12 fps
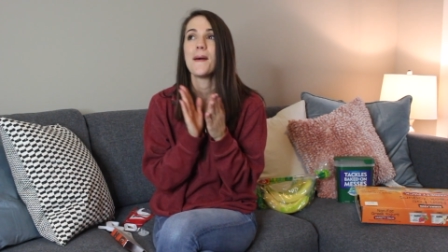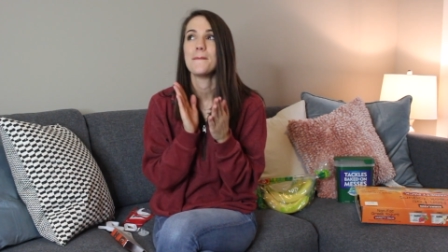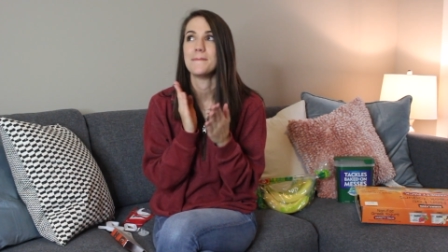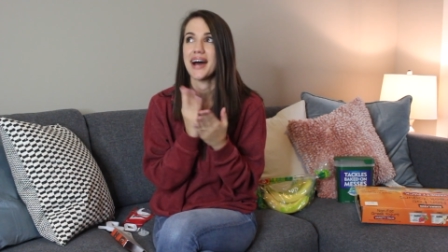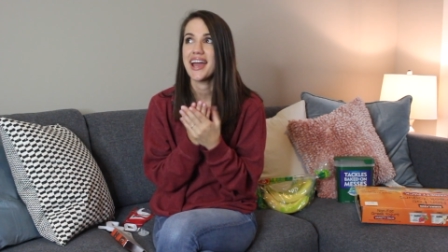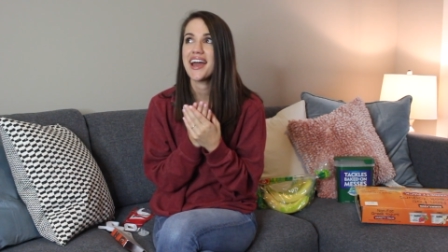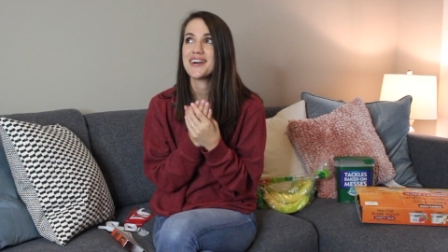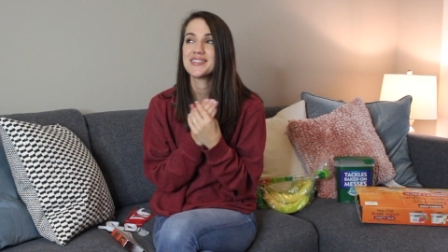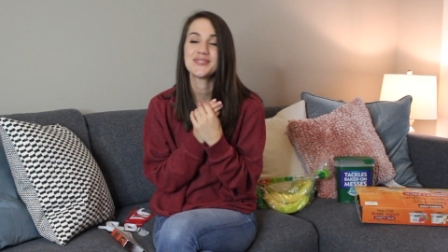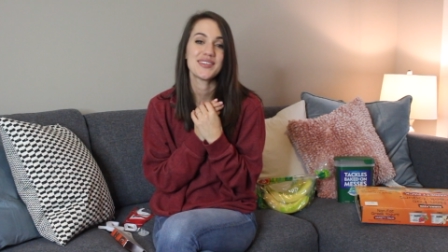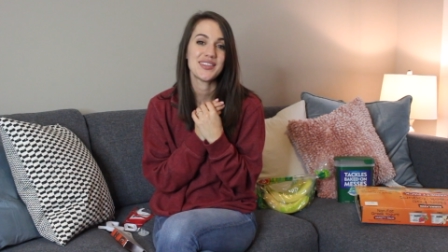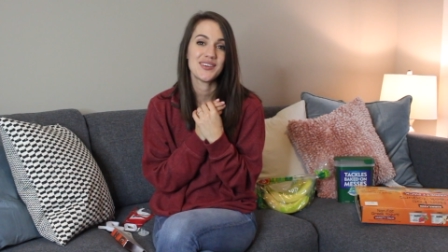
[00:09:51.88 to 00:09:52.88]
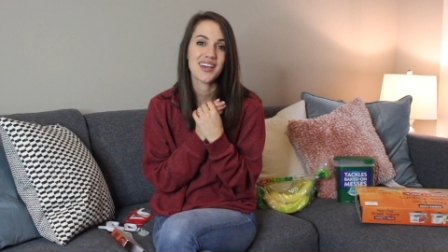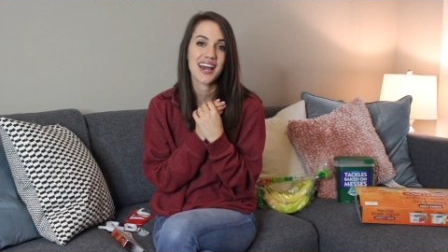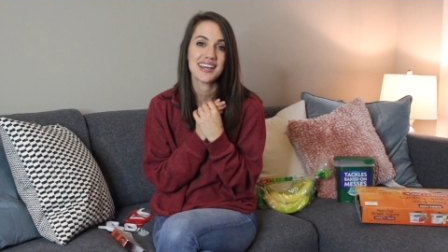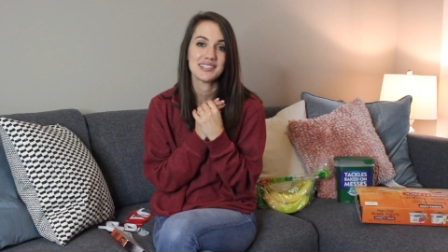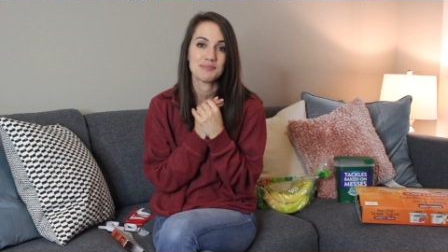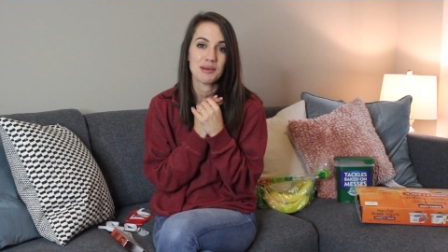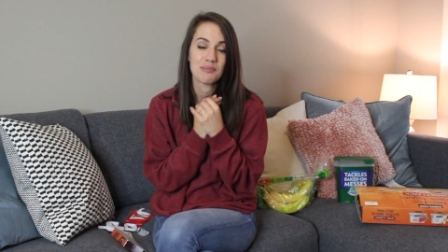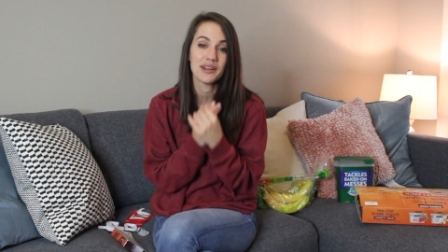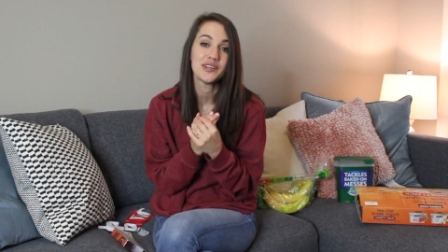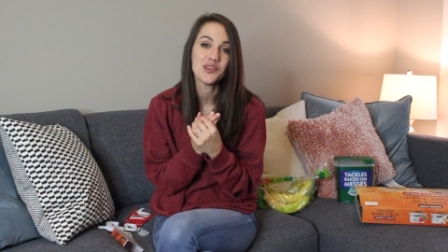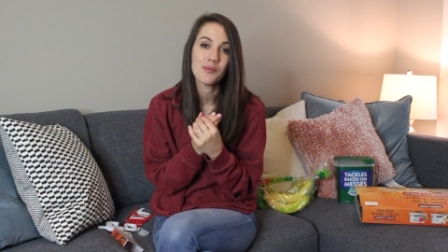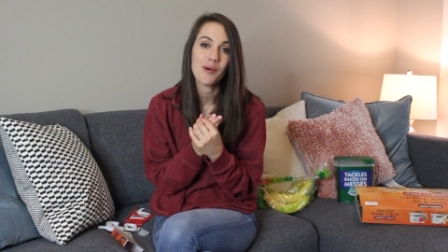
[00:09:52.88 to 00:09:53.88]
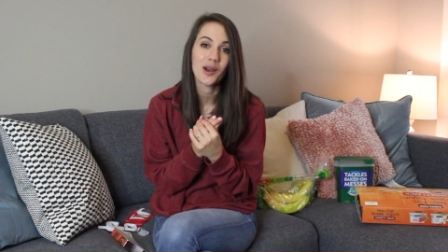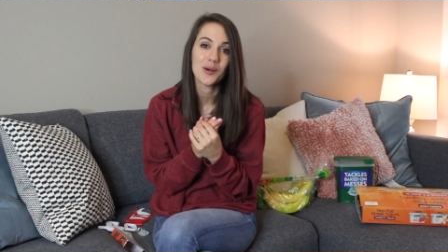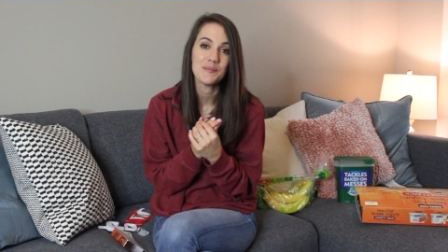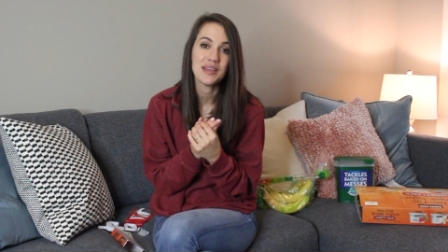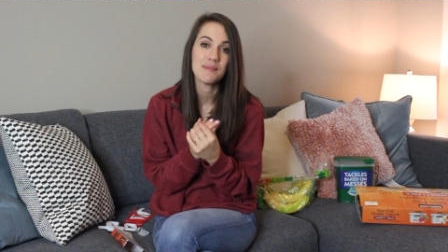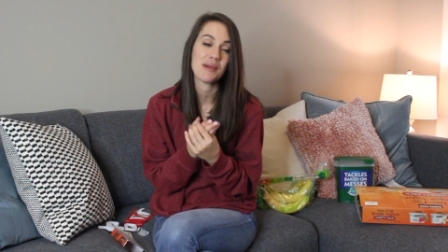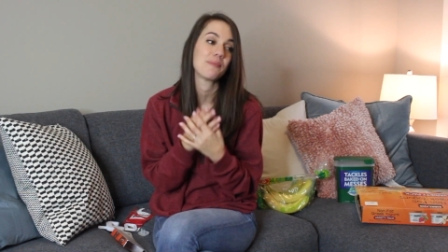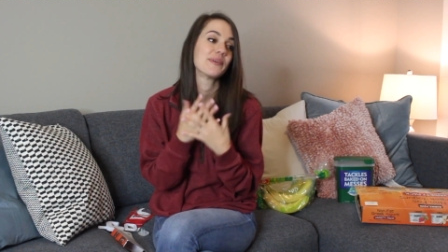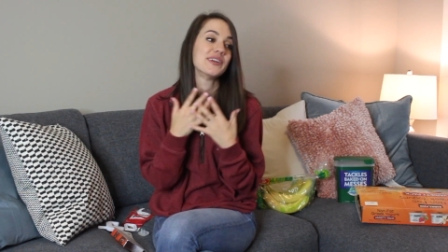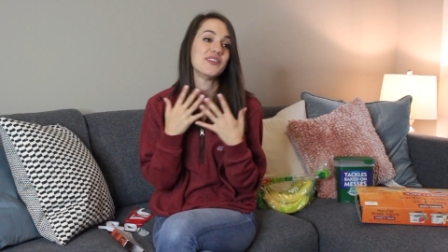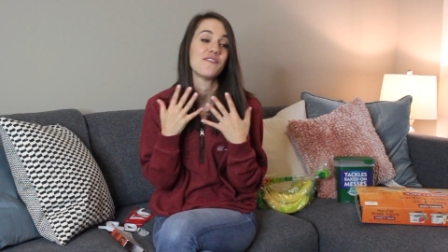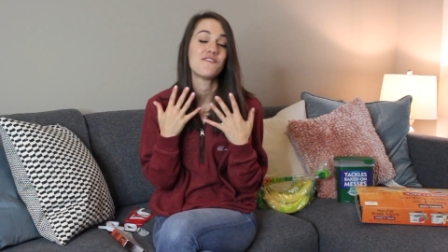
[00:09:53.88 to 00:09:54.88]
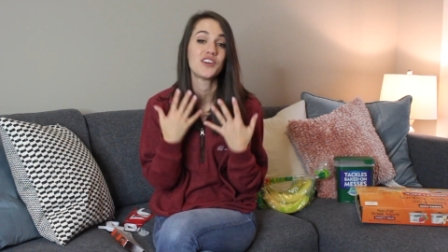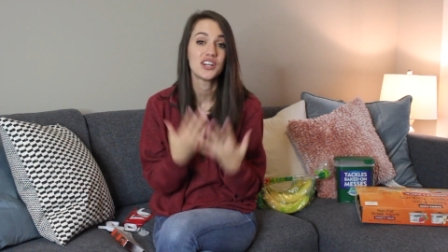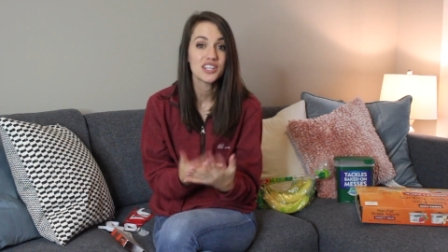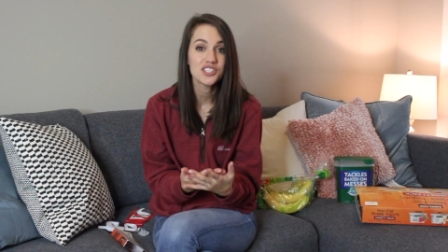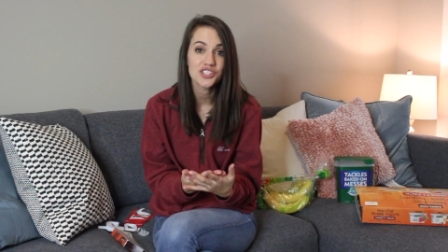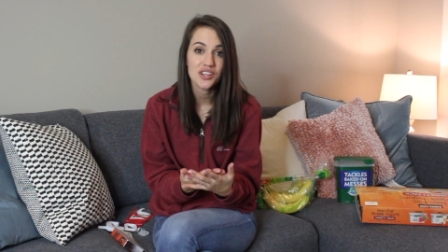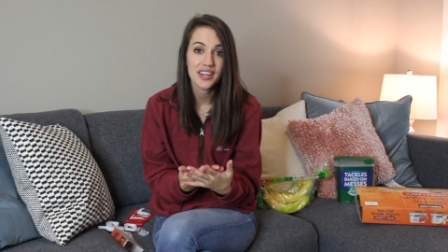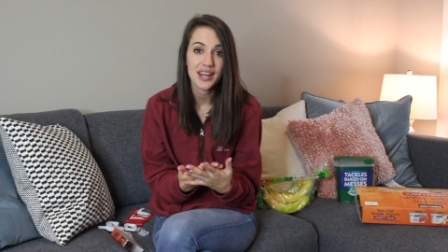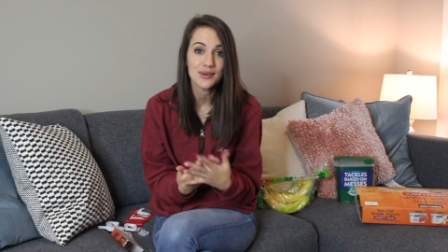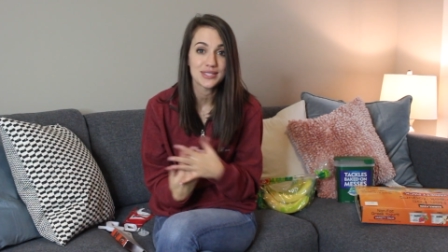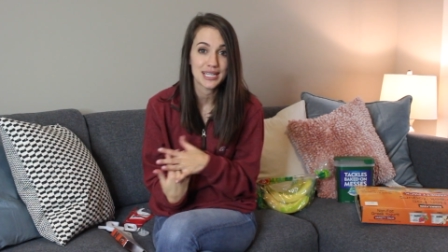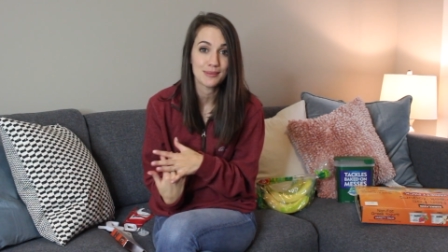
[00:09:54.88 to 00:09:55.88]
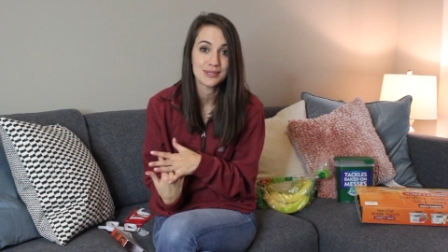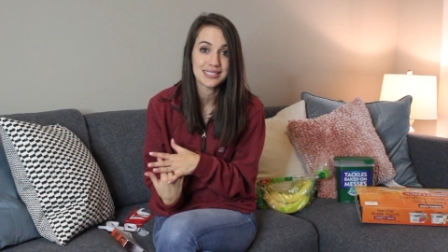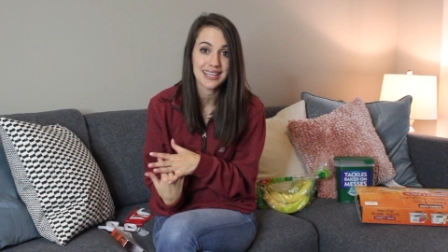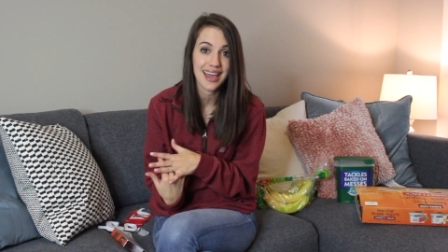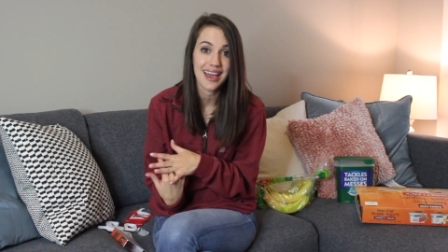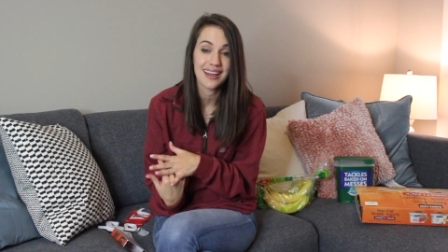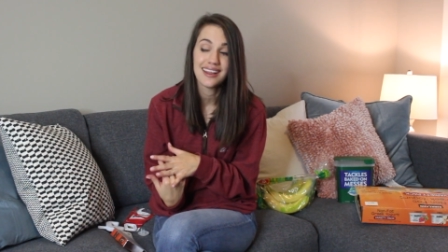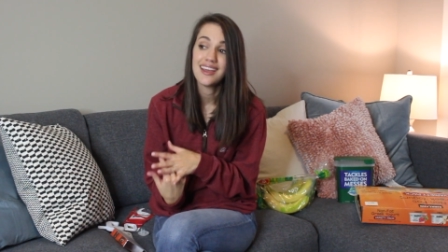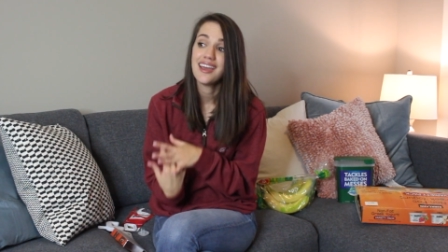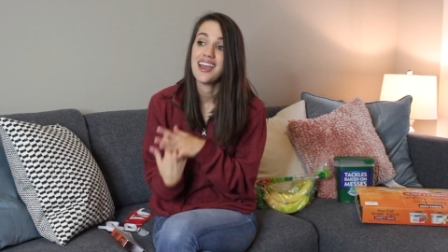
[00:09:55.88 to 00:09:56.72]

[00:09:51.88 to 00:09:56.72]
my house with you guys, my brand new apartment, my brand new furniture that I was able to get,